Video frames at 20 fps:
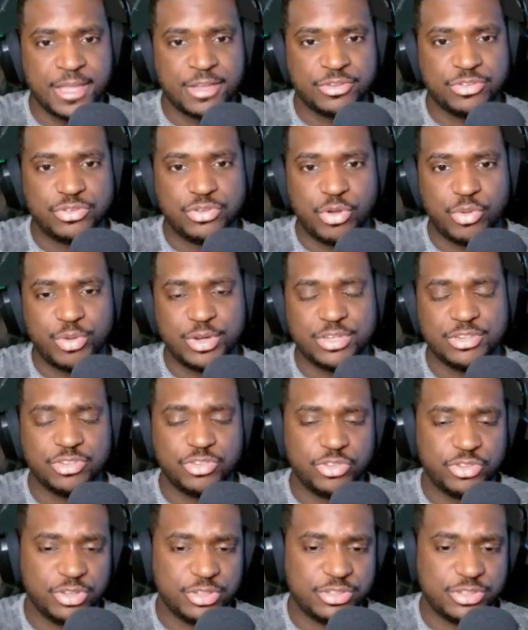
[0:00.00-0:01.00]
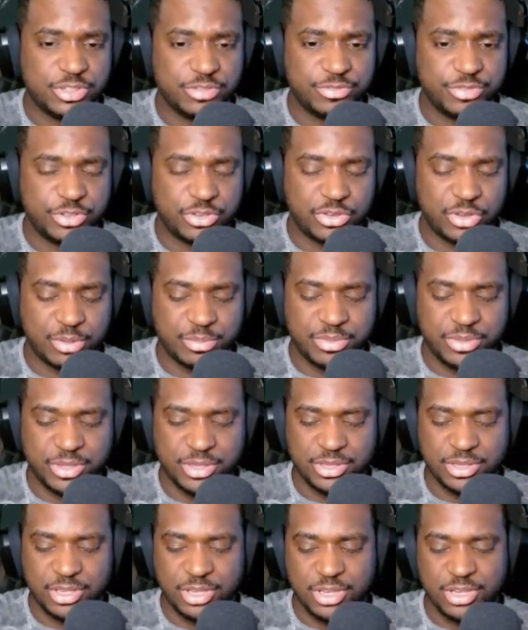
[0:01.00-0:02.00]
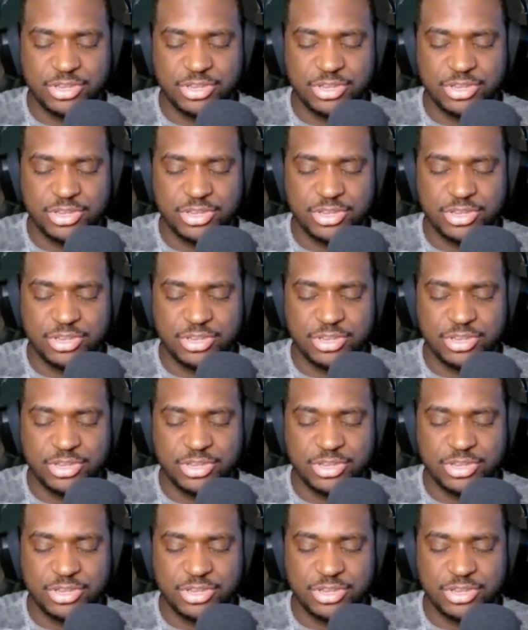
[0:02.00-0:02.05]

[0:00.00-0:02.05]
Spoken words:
So when you're searching for something,